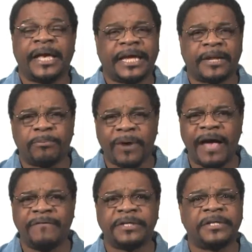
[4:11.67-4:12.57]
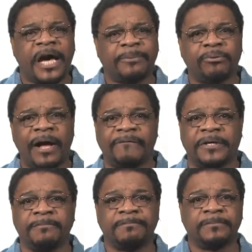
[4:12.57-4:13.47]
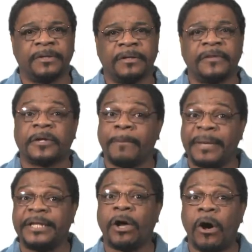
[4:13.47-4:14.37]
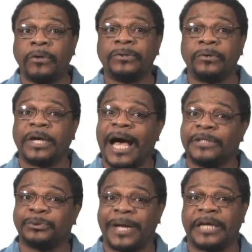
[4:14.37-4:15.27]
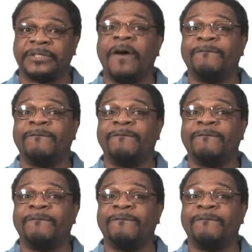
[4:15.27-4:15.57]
In a private nonprofit, the committee also contracts